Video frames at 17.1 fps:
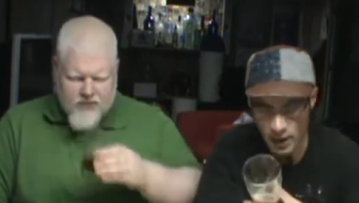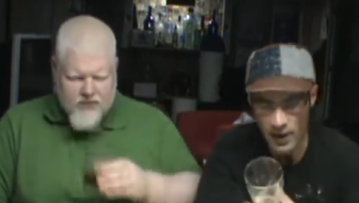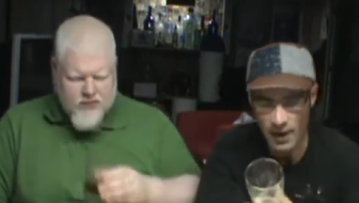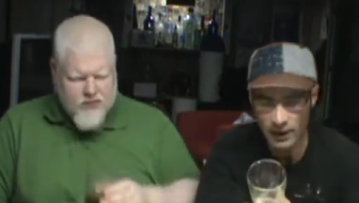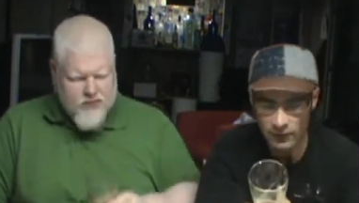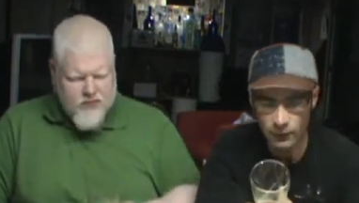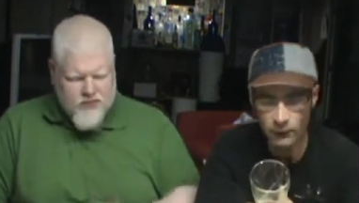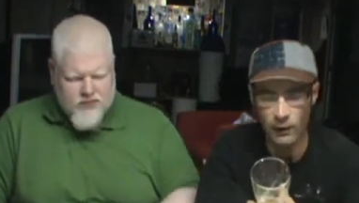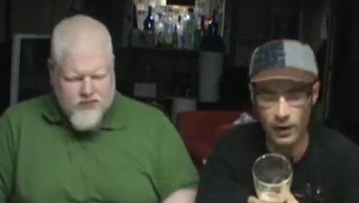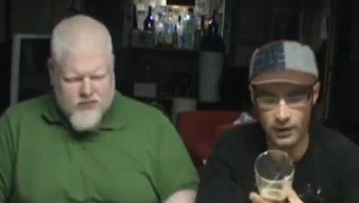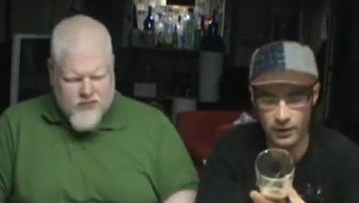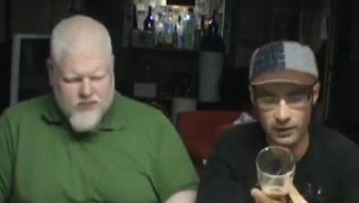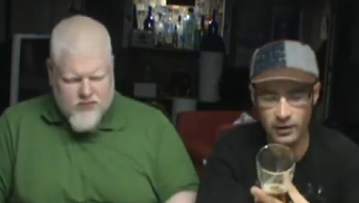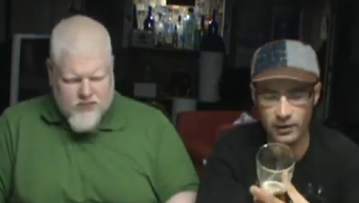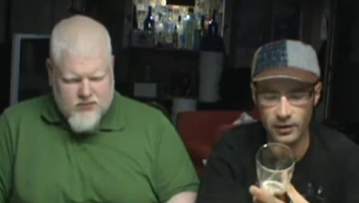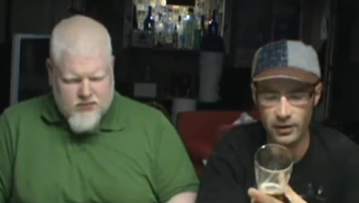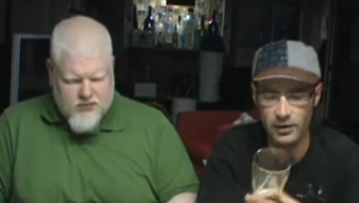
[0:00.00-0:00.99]
Speaker 1: That's
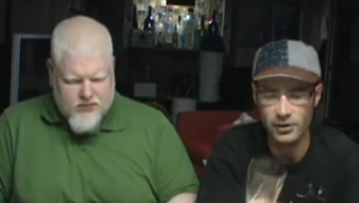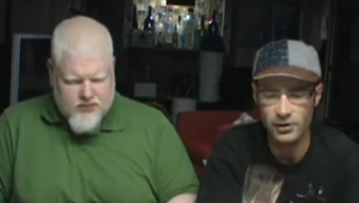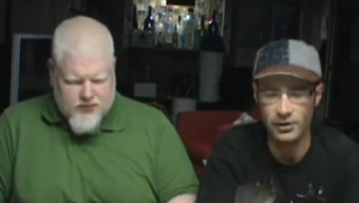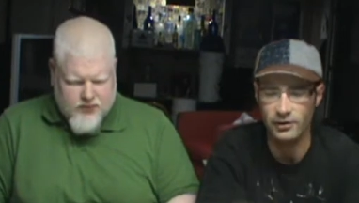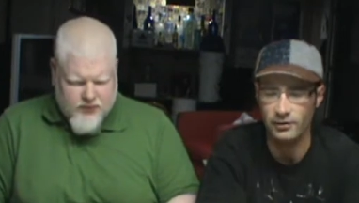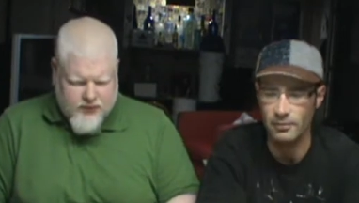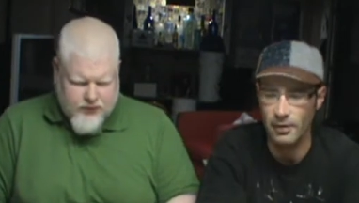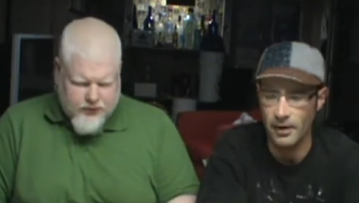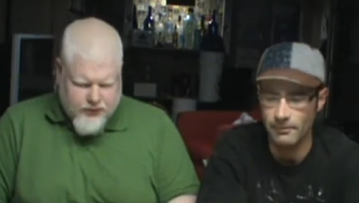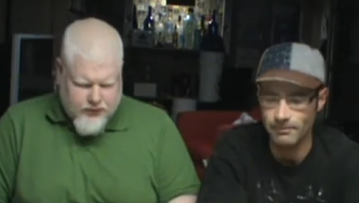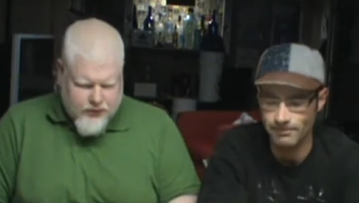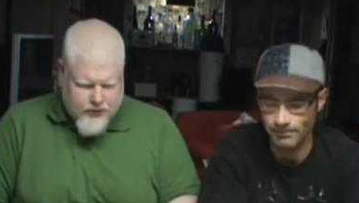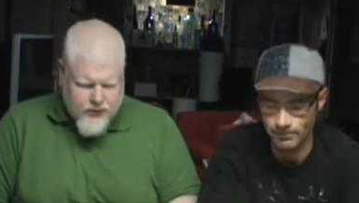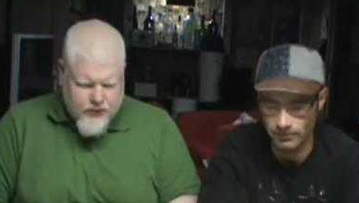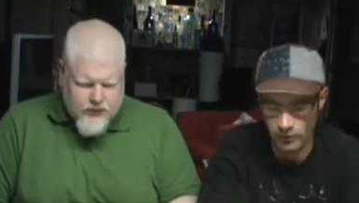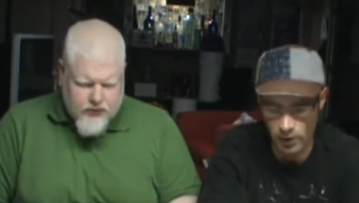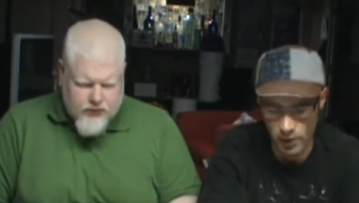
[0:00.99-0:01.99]
fucking delicious, man.